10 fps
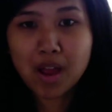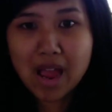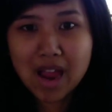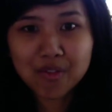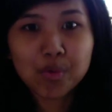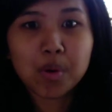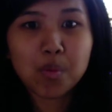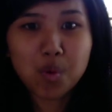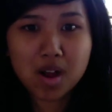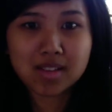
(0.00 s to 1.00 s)

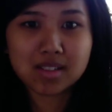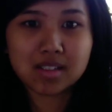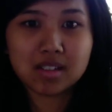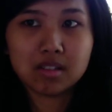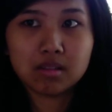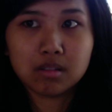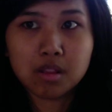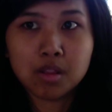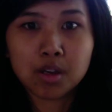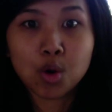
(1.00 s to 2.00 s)
everyone wants
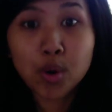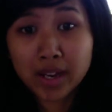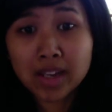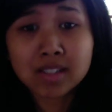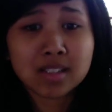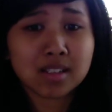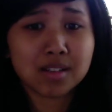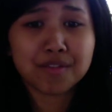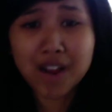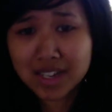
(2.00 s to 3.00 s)
the quickest,
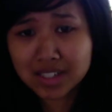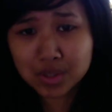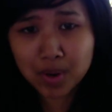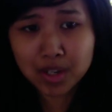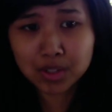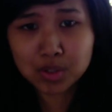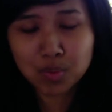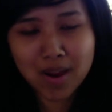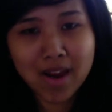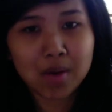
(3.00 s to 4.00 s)
the fastest way to lose
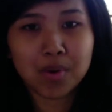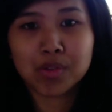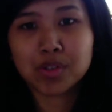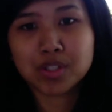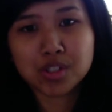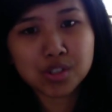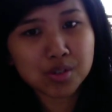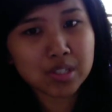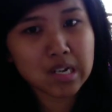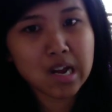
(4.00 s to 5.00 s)
weight, whether it's a
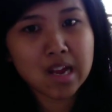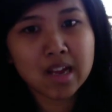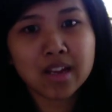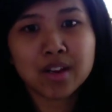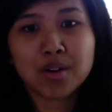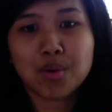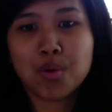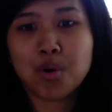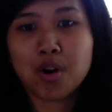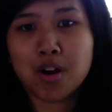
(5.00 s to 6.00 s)
juice diet
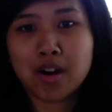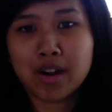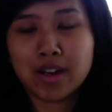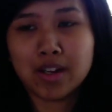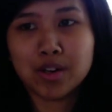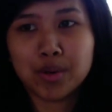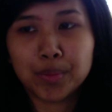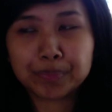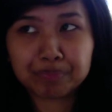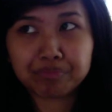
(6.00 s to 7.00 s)
or
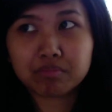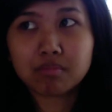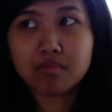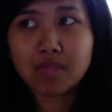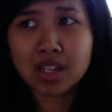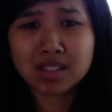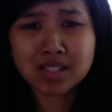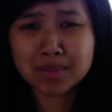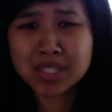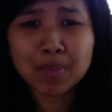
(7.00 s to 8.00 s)

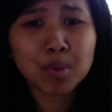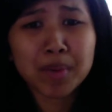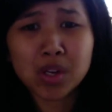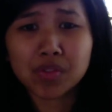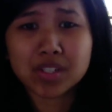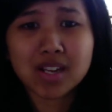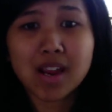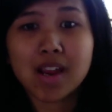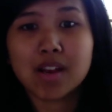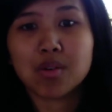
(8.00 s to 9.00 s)
some supplement you have to
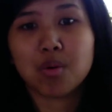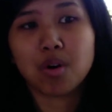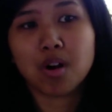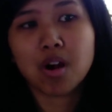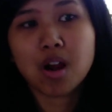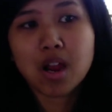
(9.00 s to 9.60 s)
take, or